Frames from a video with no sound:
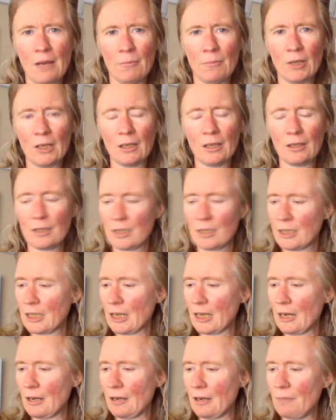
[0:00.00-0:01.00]
But there's
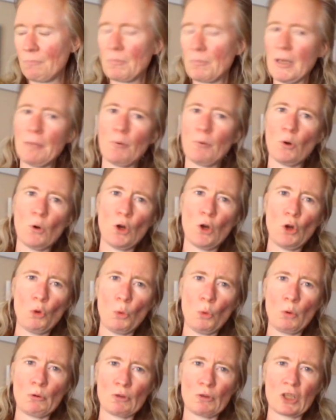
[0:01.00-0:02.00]
people who
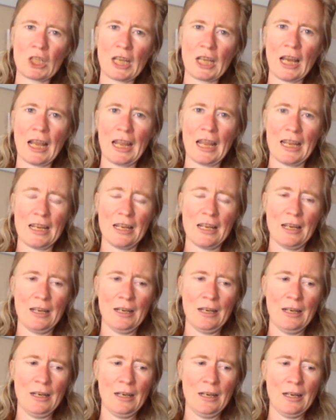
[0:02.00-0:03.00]
will say
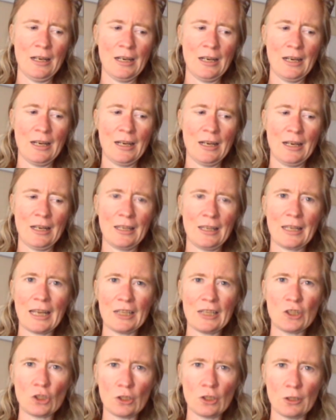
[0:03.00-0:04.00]

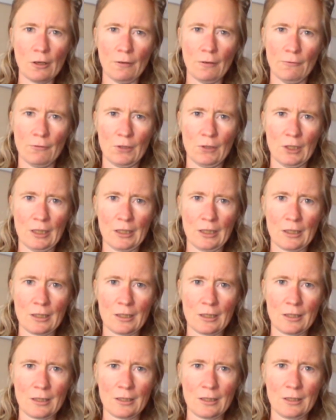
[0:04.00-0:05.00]
they deserve
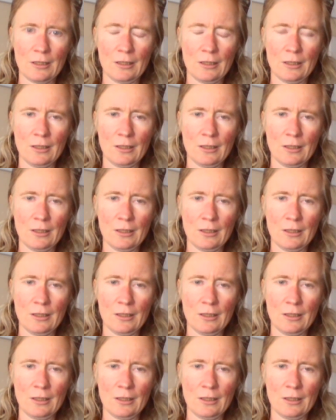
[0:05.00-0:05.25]
things.